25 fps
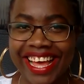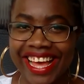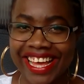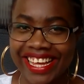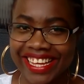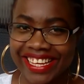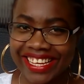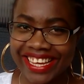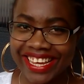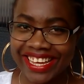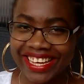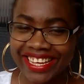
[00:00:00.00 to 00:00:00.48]

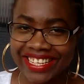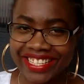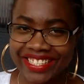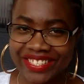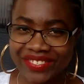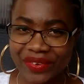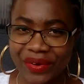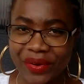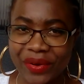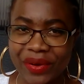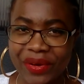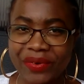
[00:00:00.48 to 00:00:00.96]
Hi
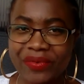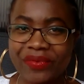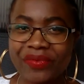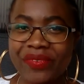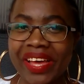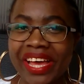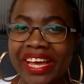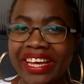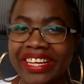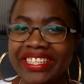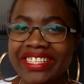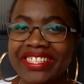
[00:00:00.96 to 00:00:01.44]
guys, welcome
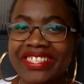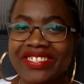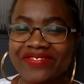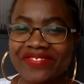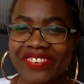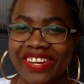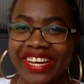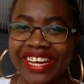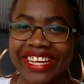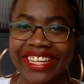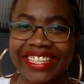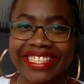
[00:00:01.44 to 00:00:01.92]
back to
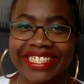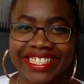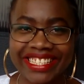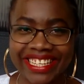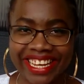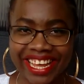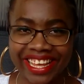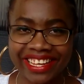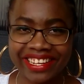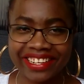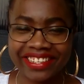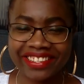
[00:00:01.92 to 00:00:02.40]
my
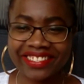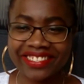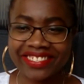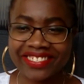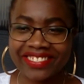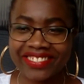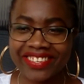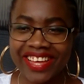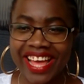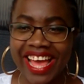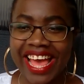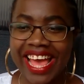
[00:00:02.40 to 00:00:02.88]

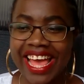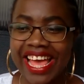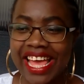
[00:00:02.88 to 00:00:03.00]
channel.